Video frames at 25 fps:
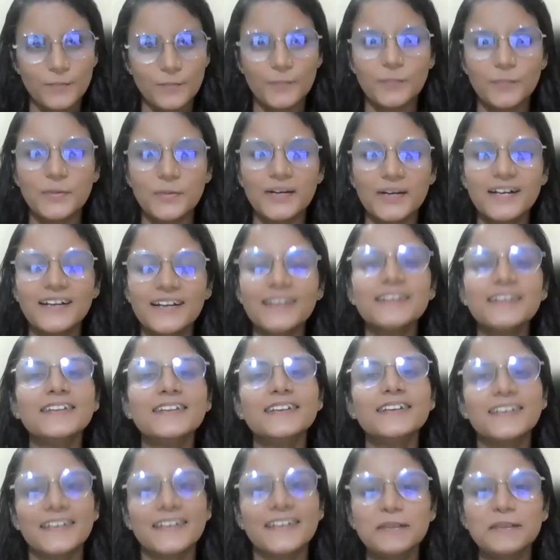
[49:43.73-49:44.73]
But
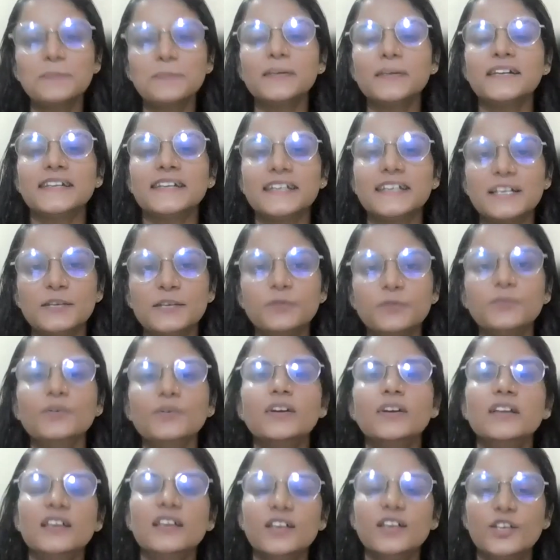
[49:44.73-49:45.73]
Let me tell you,